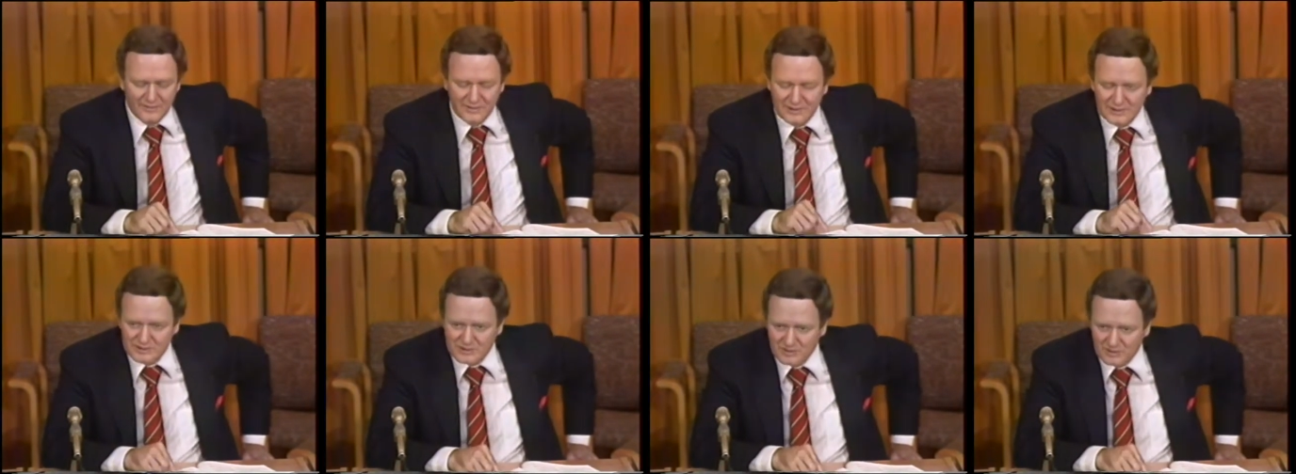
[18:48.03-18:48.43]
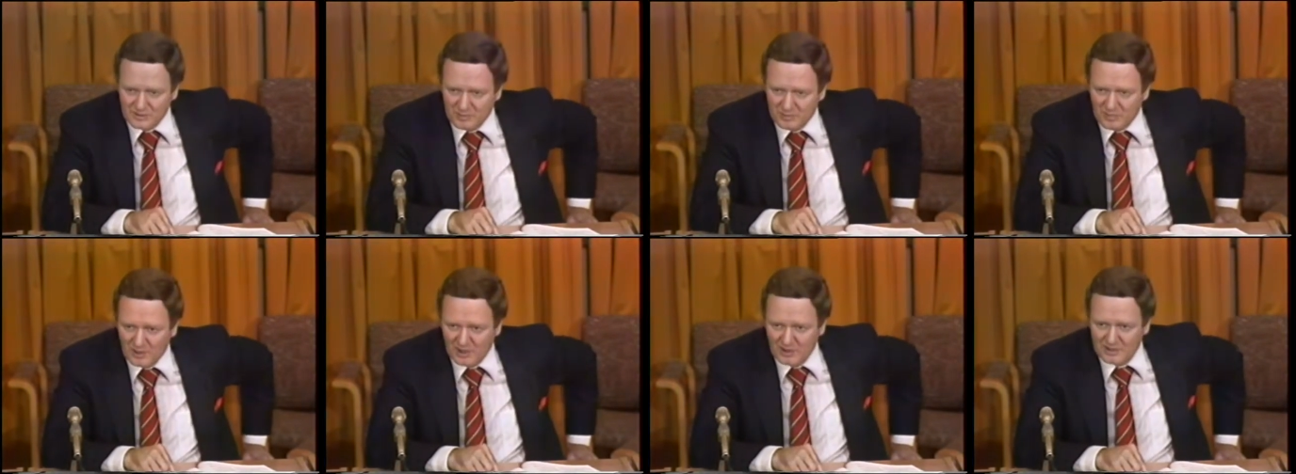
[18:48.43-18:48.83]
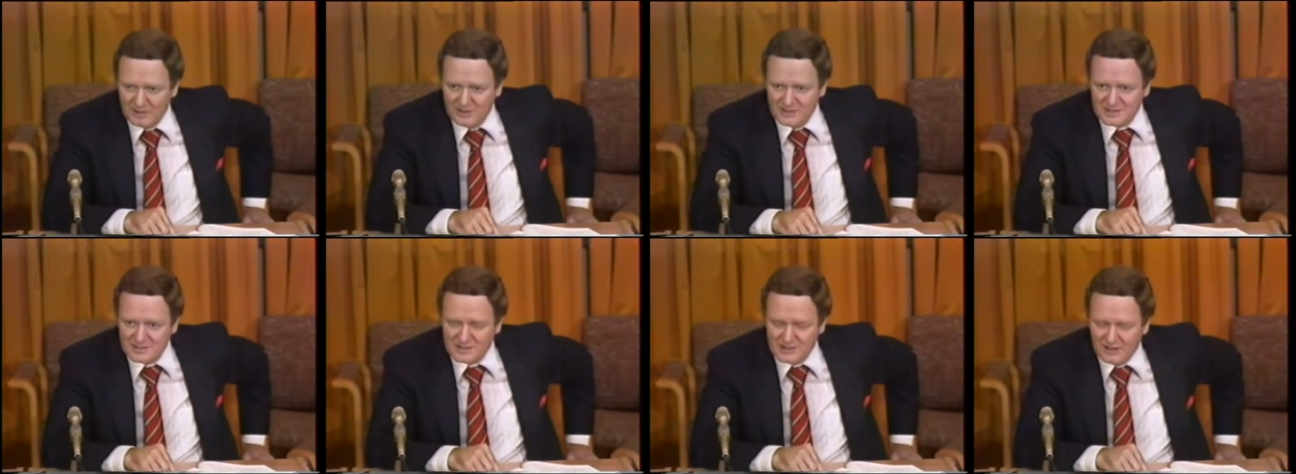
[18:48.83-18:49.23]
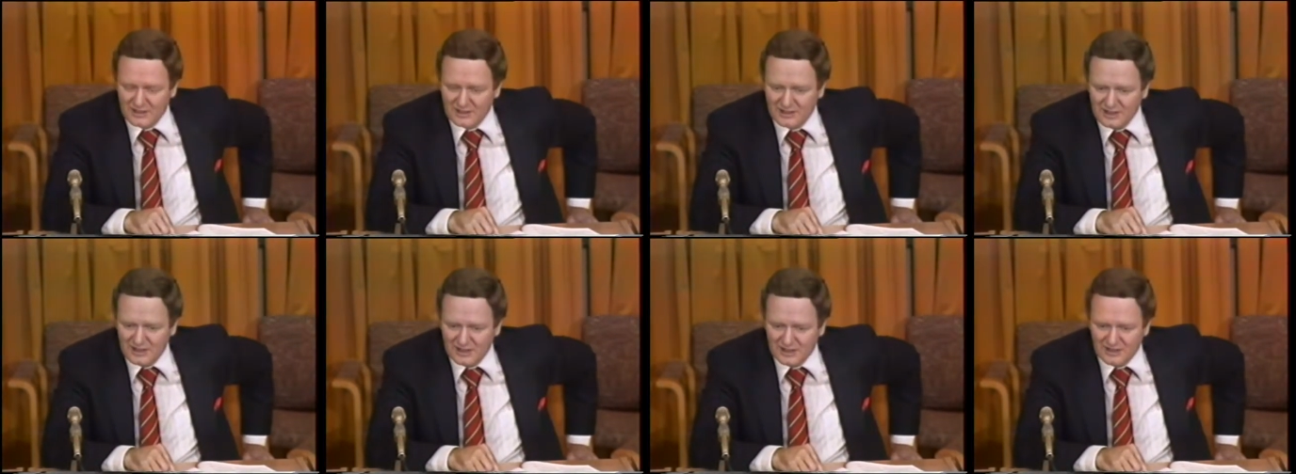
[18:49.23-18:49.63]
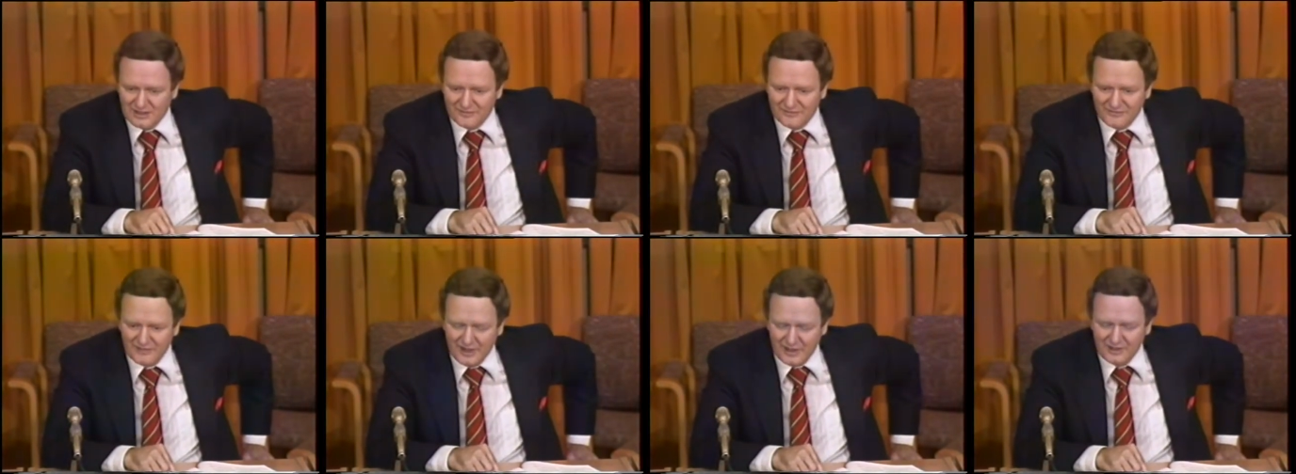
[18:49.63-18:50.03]
So the burden is on the young
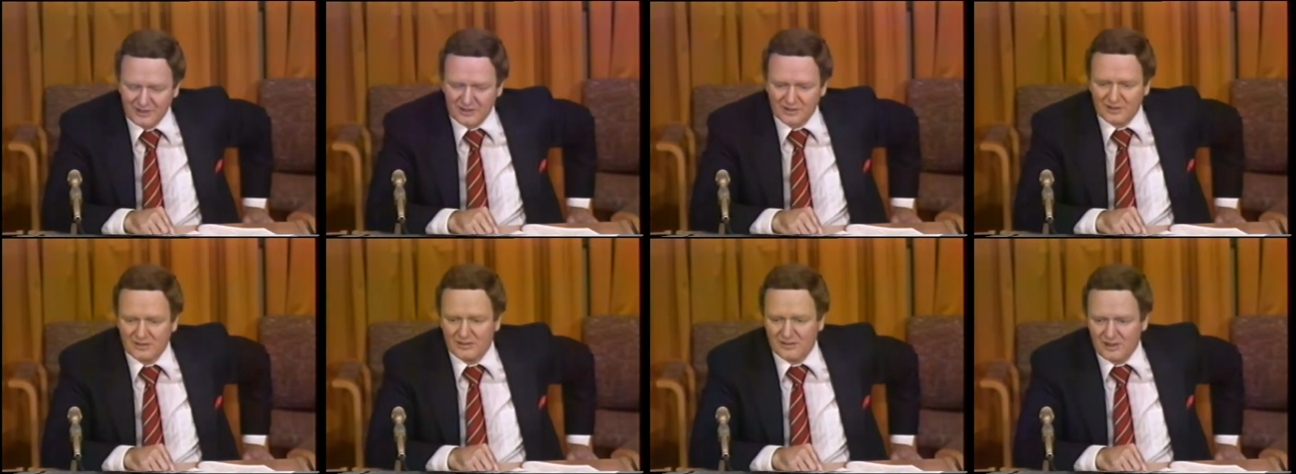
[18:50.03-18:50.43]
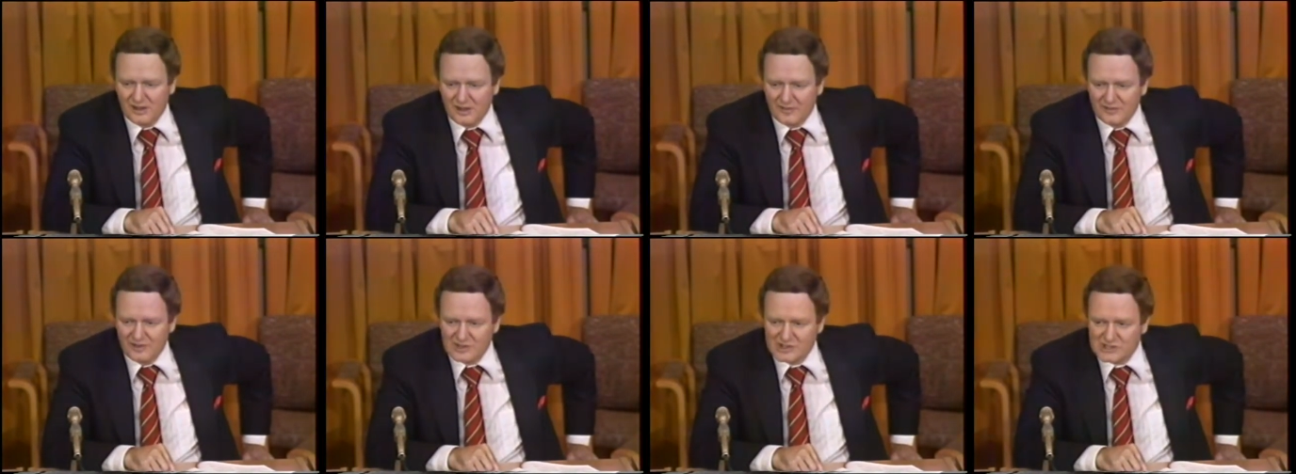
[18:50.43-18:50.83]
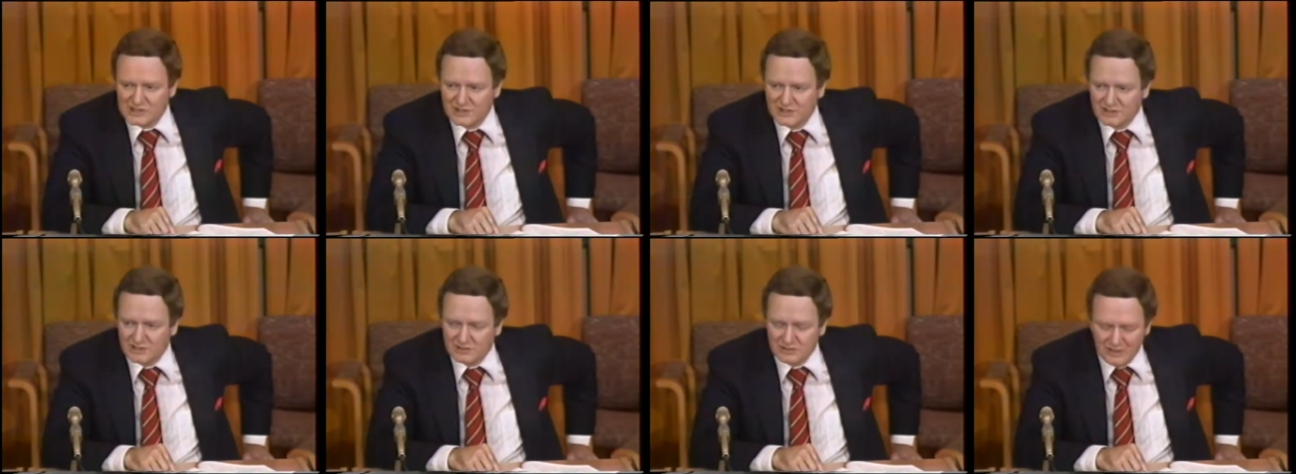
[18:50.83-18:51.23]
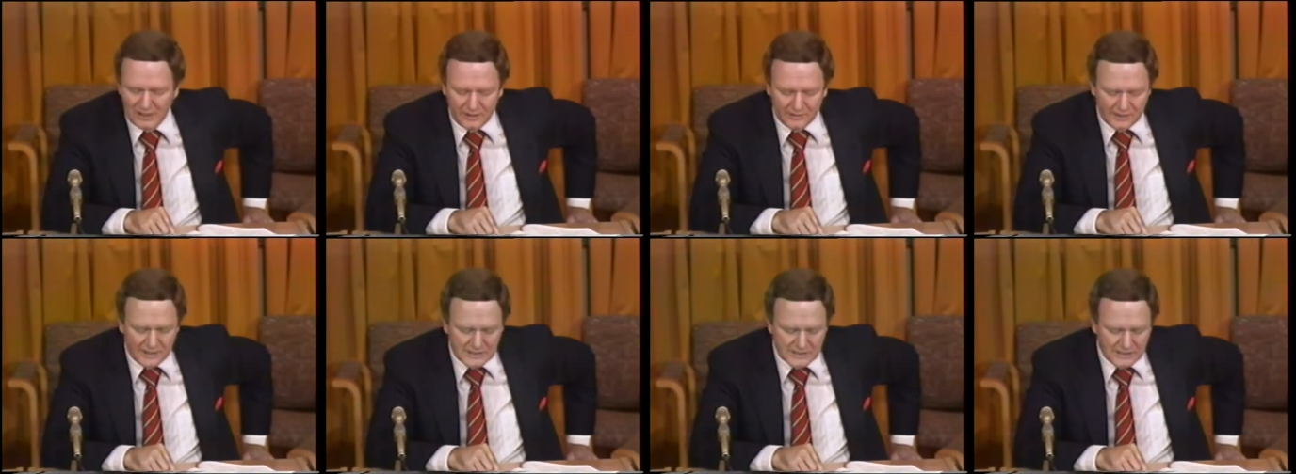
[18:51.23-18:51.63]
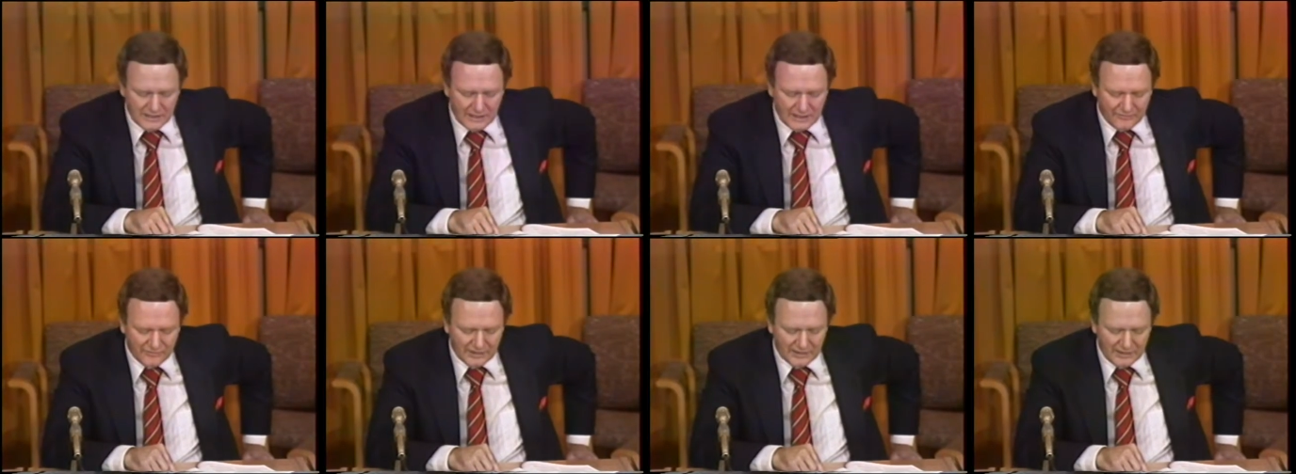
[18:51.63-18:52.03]
offender. Obviously, the Crown doesn't
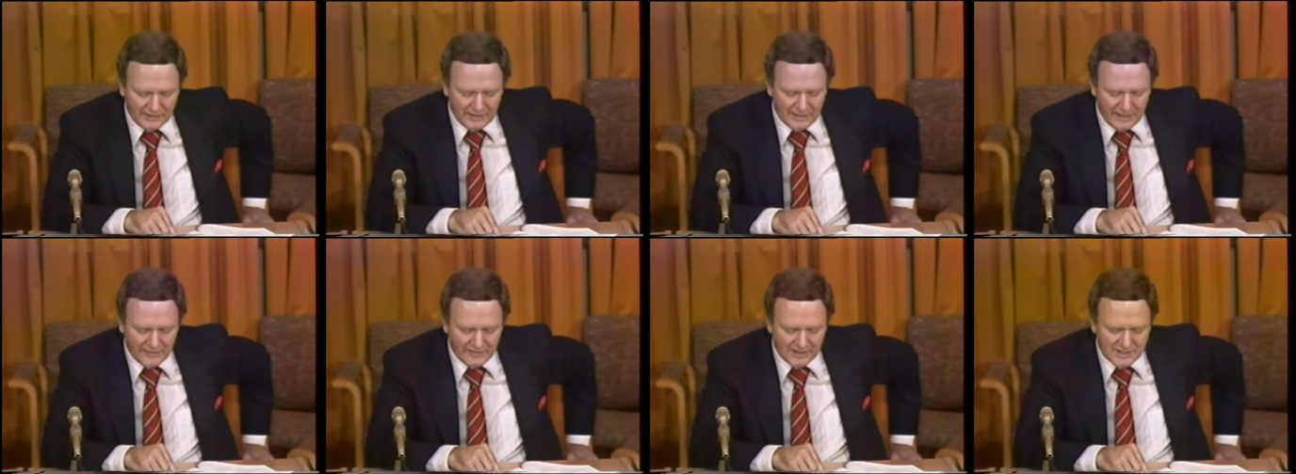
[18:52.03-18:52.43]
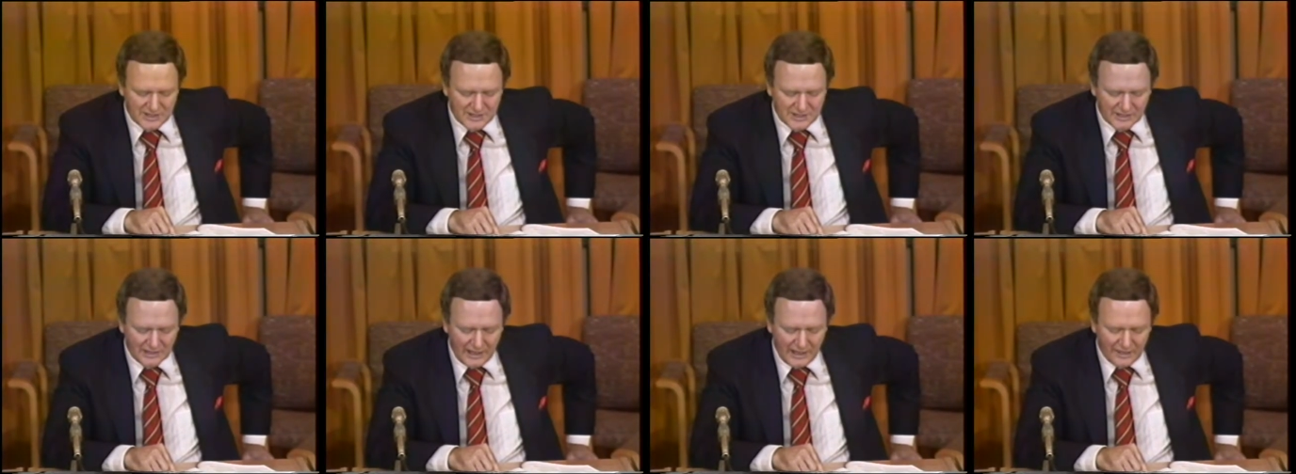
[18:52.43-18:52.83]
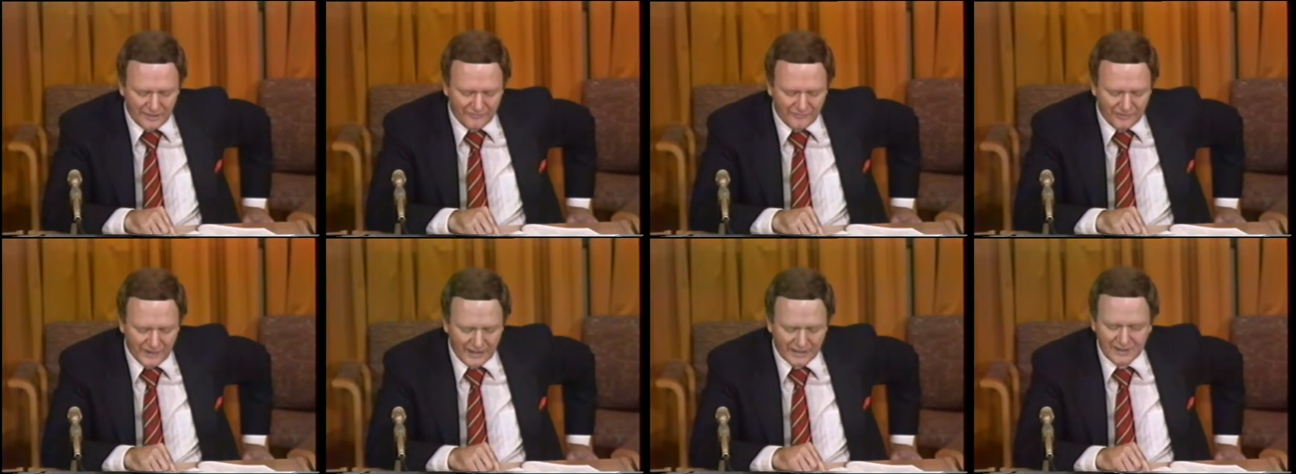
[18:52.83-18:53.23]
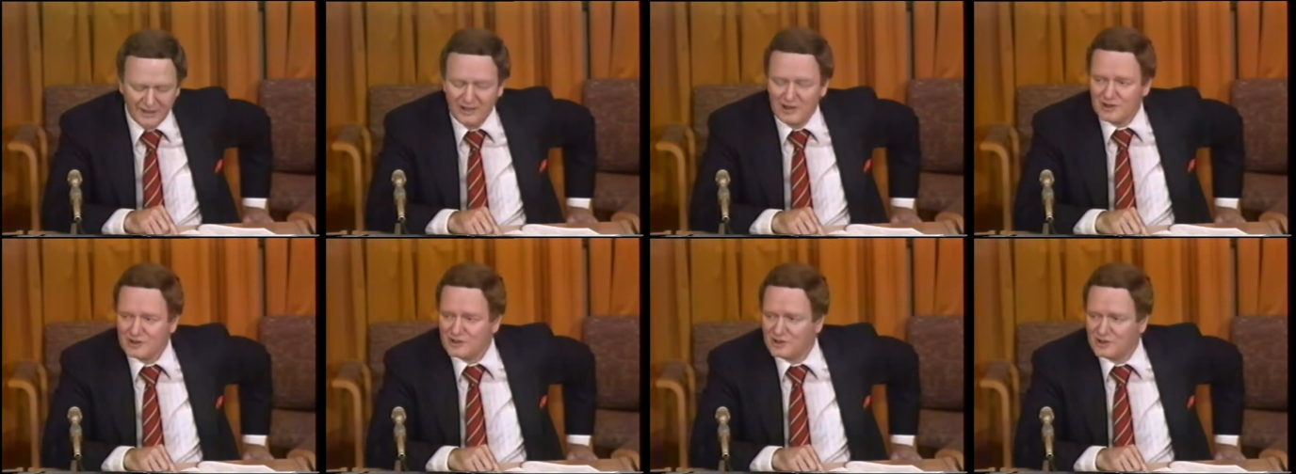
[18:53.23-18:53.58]
have to lead evidence to that effect.